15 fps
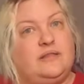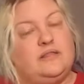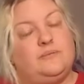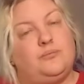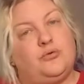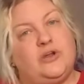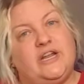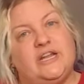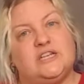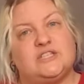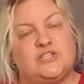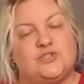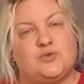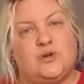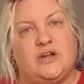
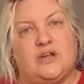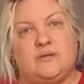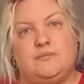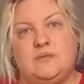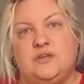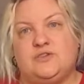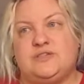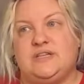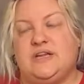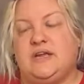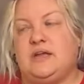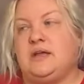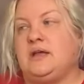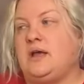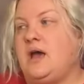prehistoric music.
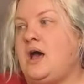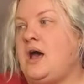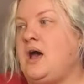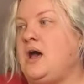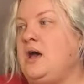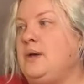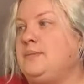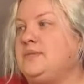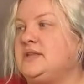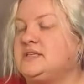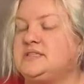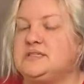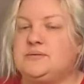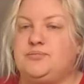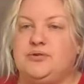This is a
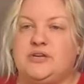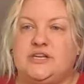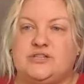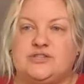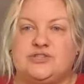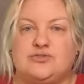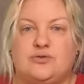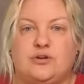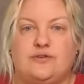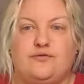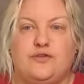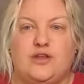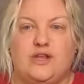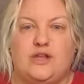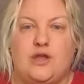pretty short
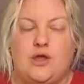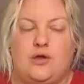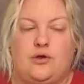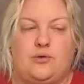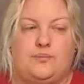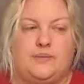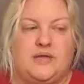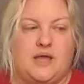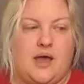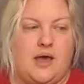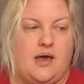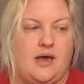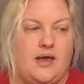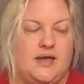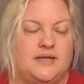video
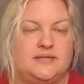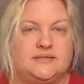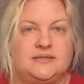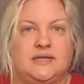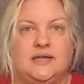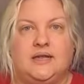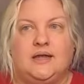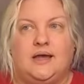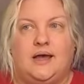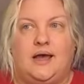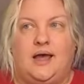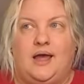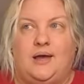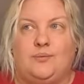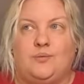because
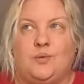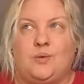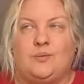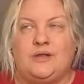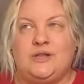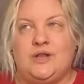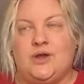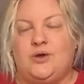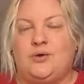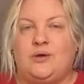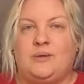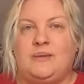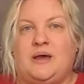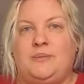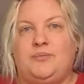what we know about
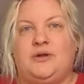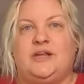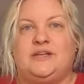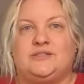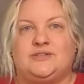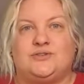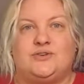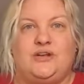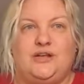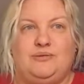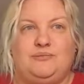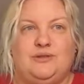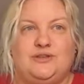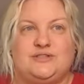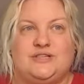prehistoric
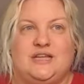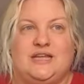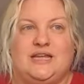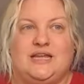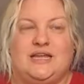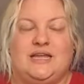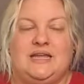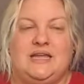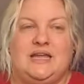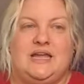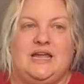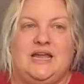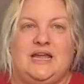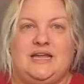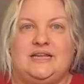music
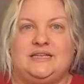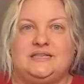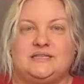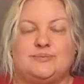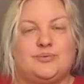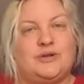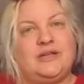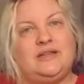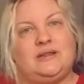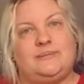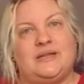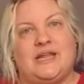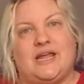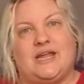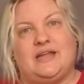is pretty
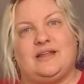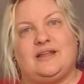limited.